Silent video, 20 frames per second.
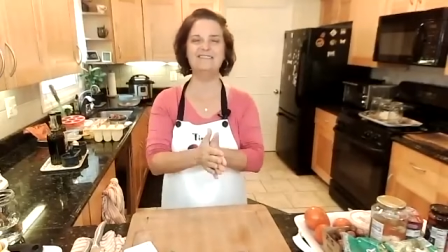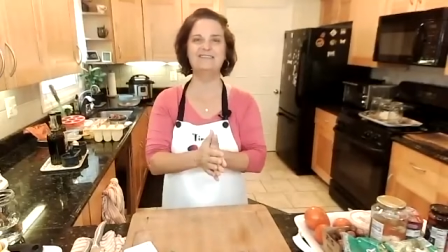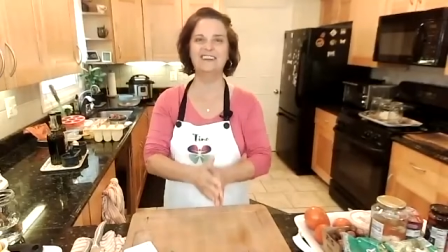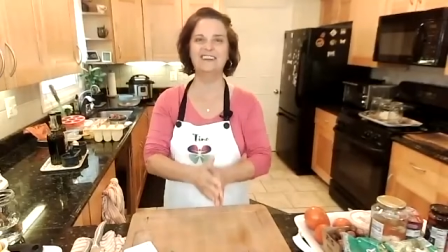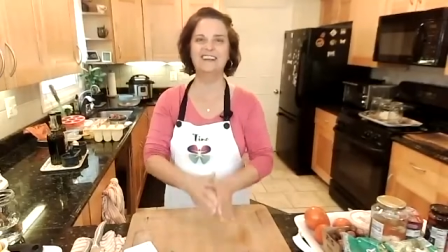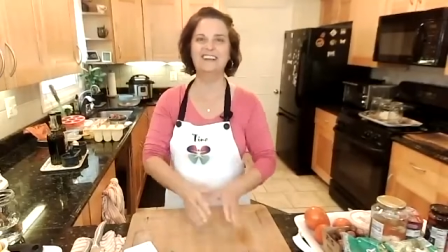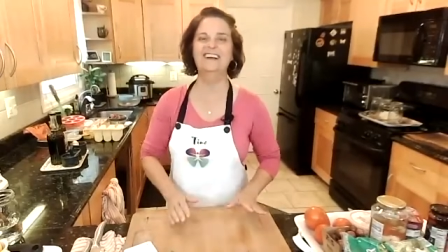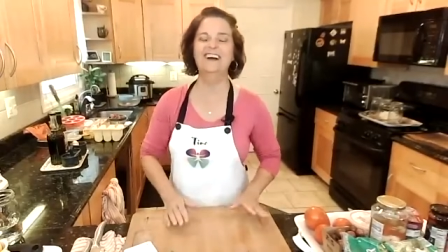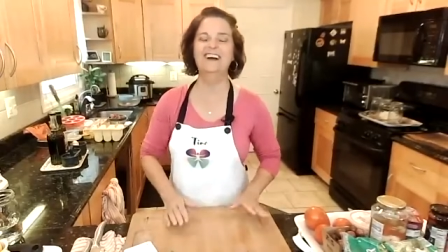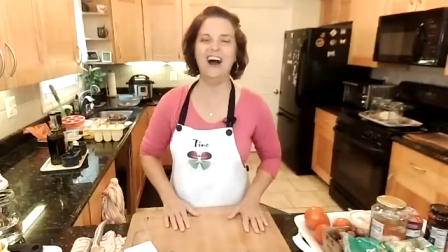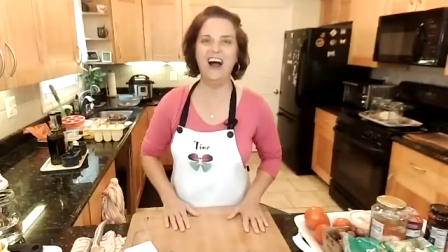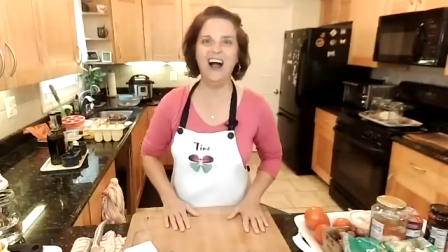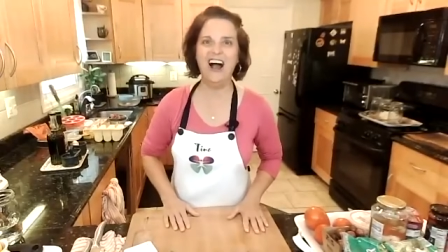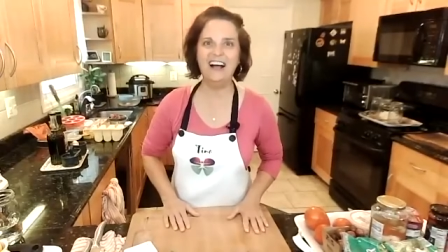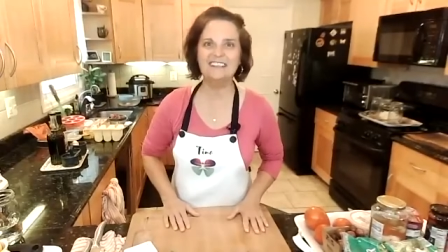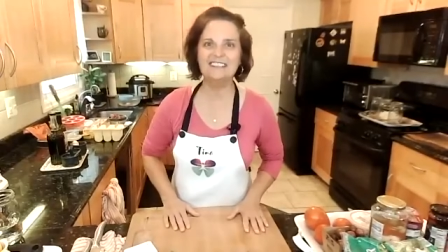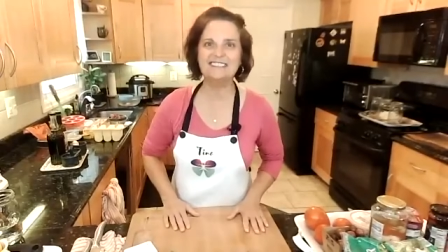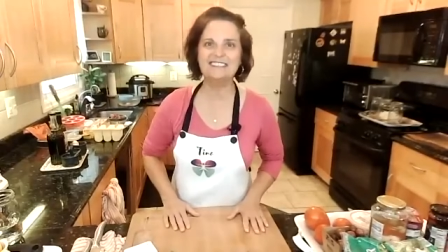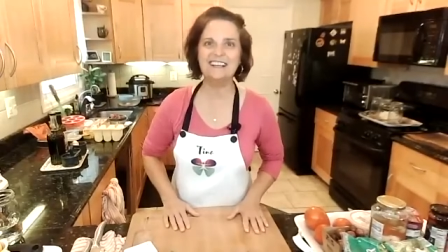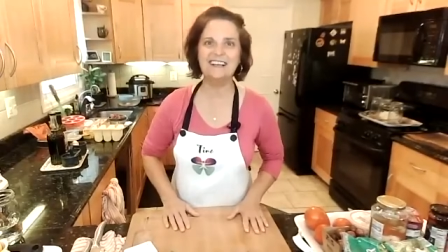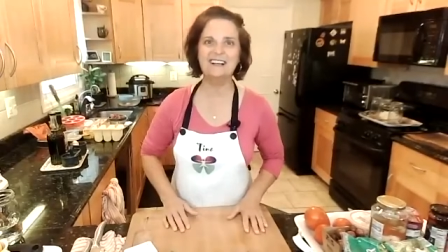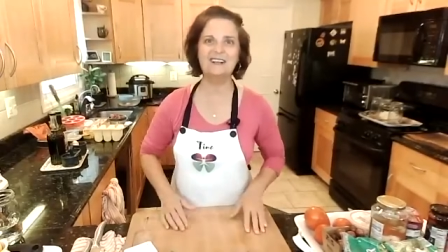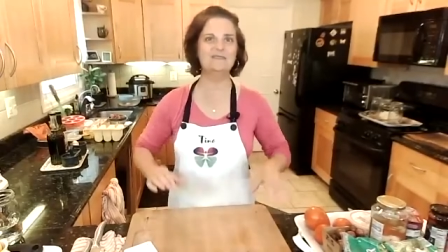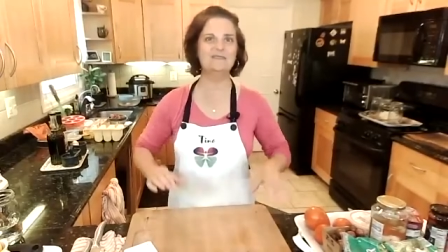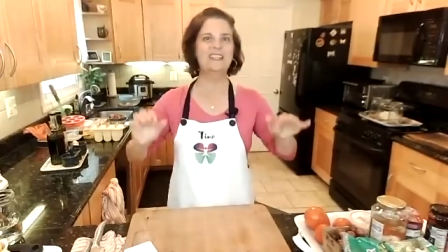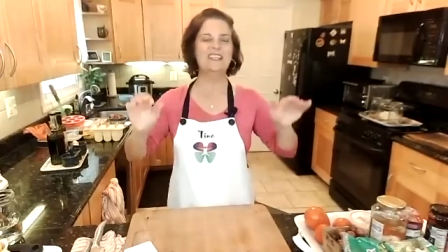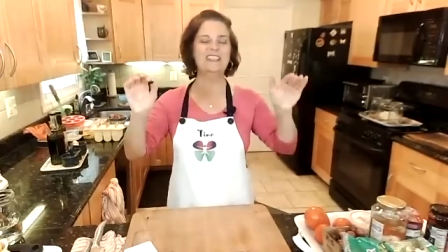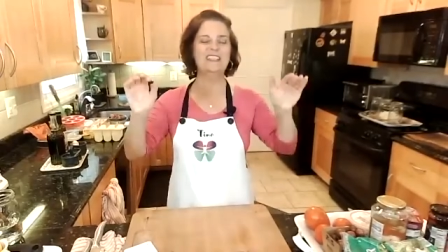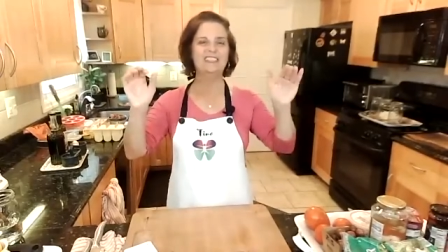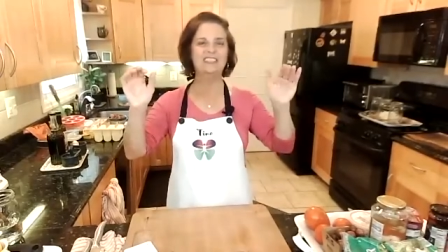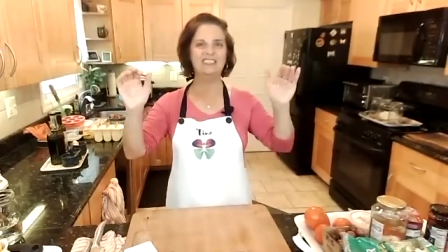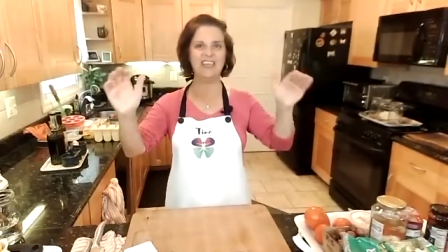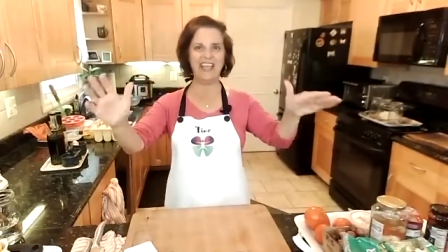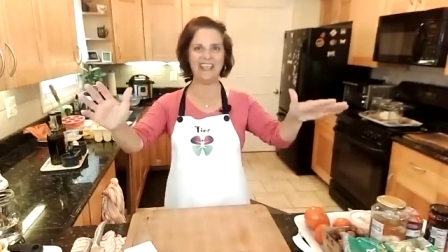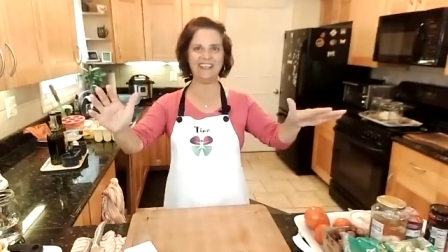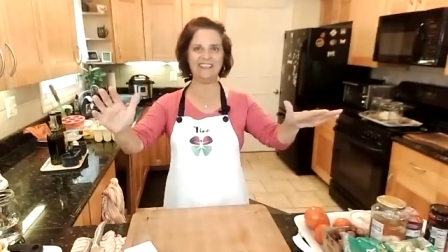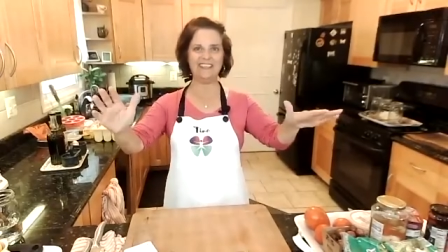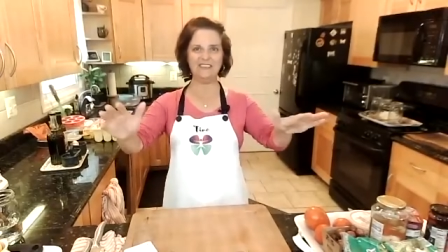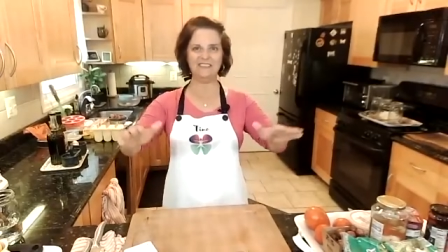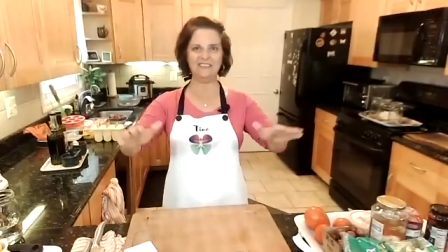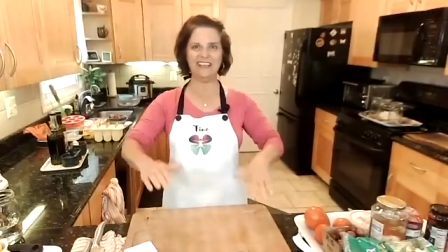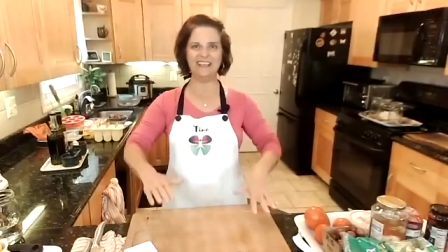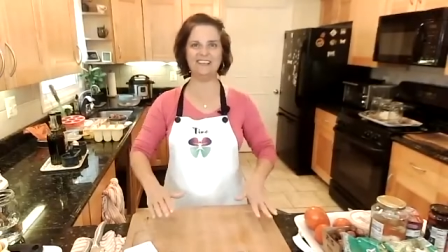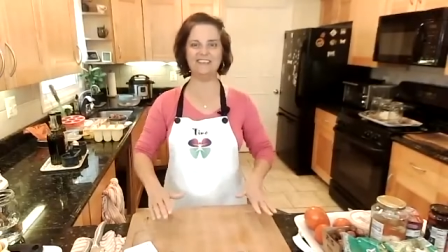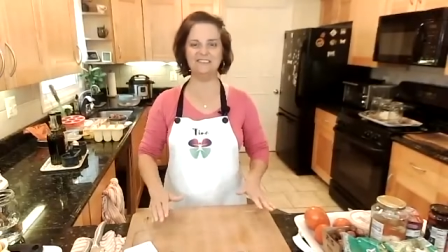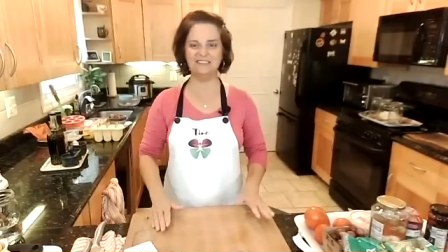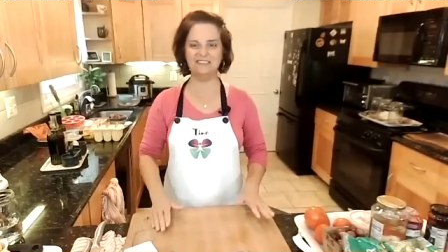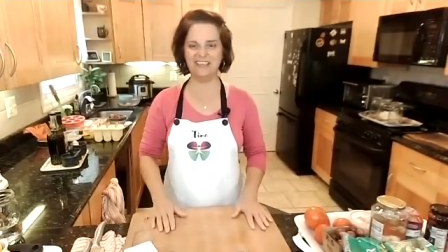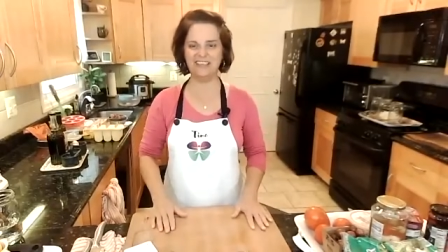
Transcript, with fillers: Awesome. Awesome. Thank you. Thank you.